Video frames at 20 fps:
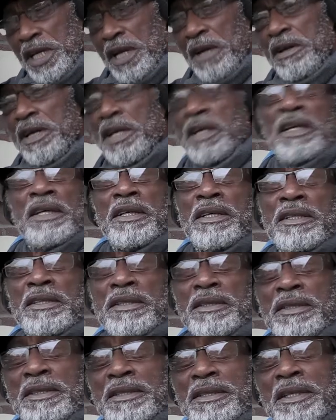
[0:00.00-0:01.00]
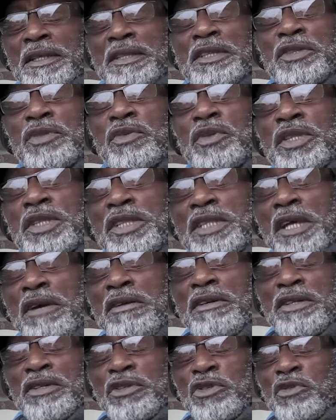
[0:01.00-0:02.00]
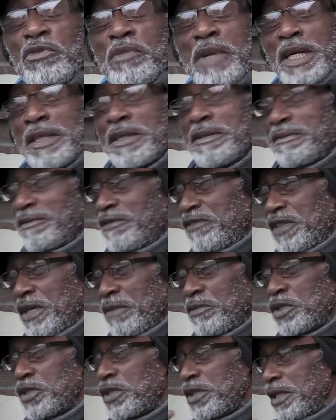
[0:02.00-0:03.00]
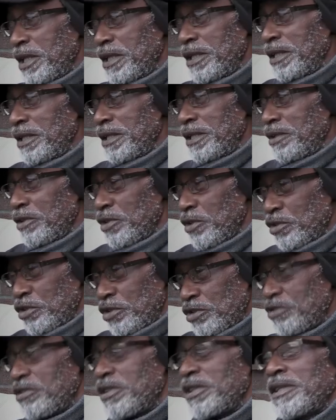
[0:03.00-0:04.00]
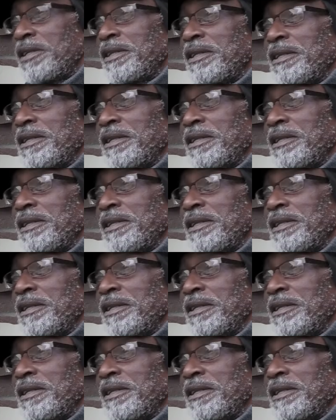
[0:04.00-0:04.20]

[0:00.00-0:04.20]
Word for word: Terry. And this was Terry Newman, famous in the industry.